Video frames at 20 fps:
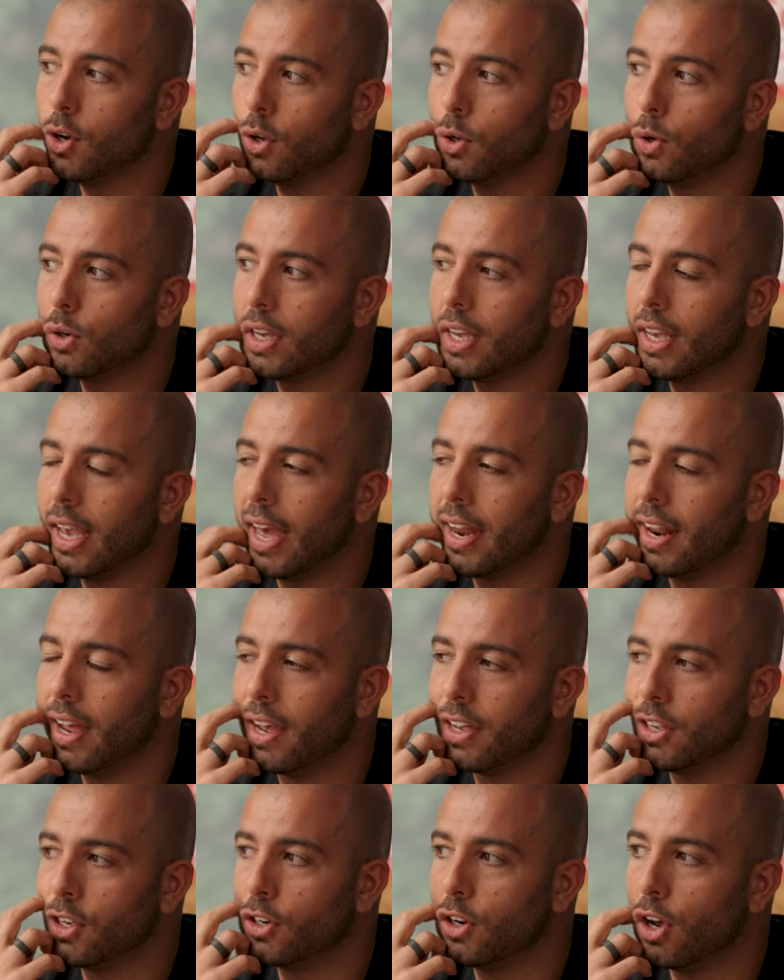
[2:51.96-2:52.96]
you're looking at
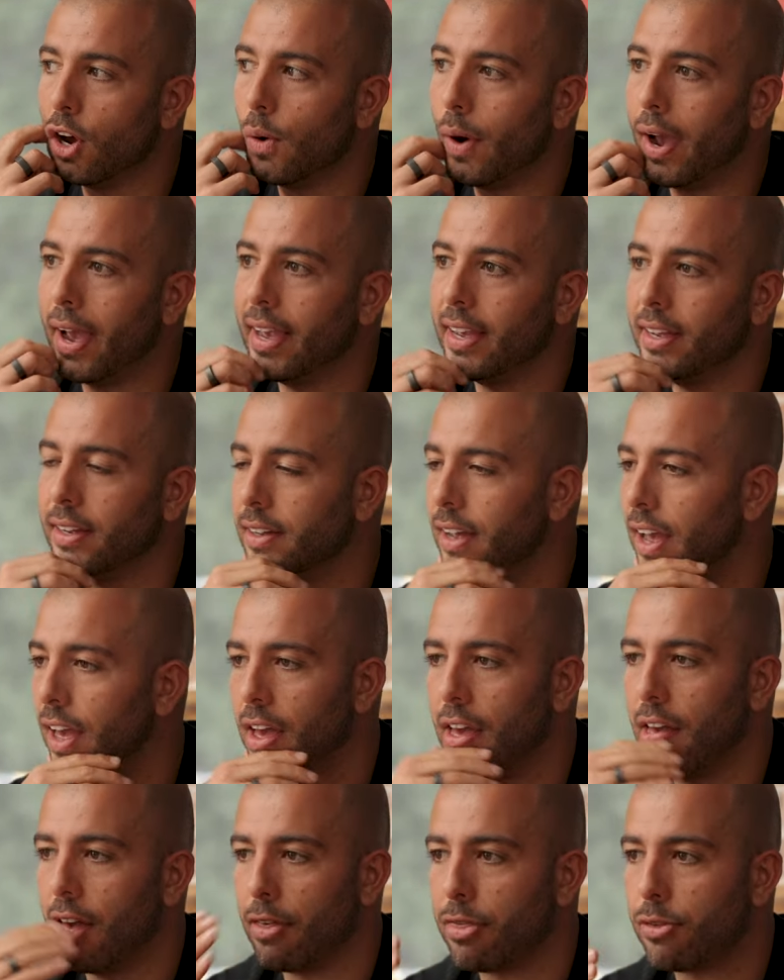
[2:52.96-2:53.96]
a, you know,
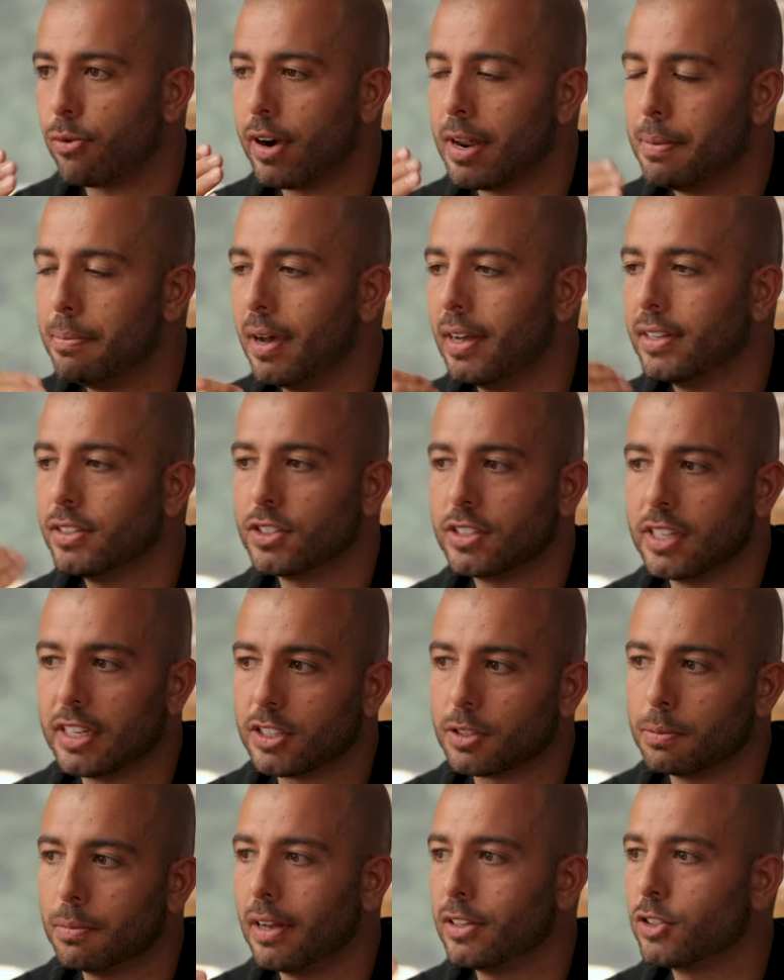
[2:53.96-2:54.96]
a 3 months,
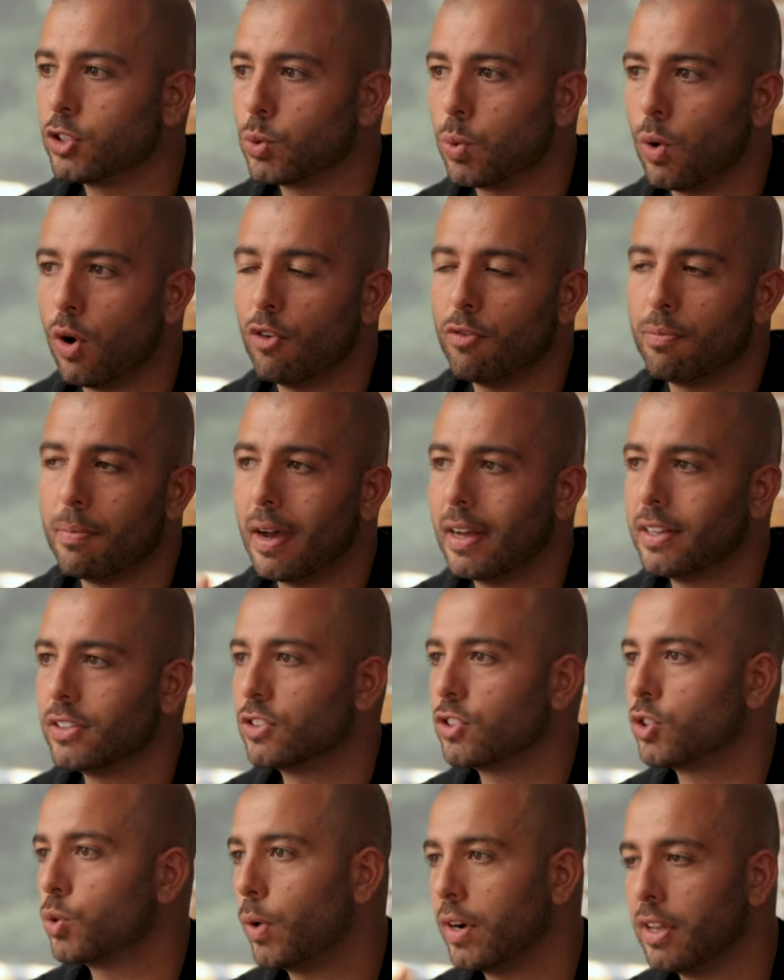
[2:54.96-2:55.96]
6 months, 12
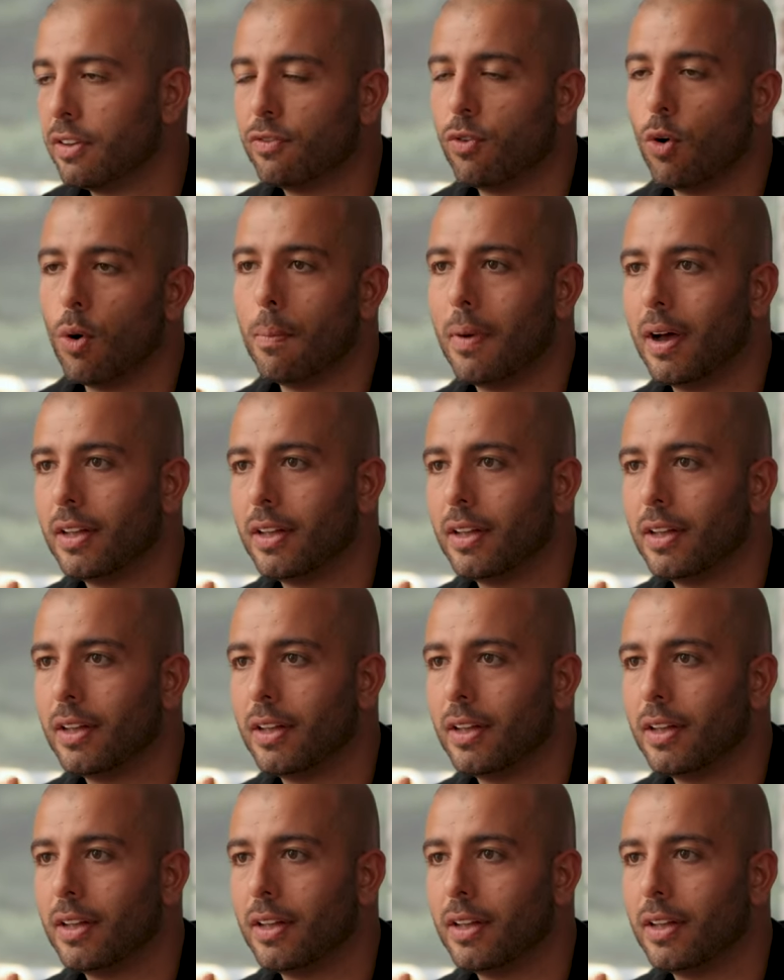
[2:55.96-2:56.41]
months, 24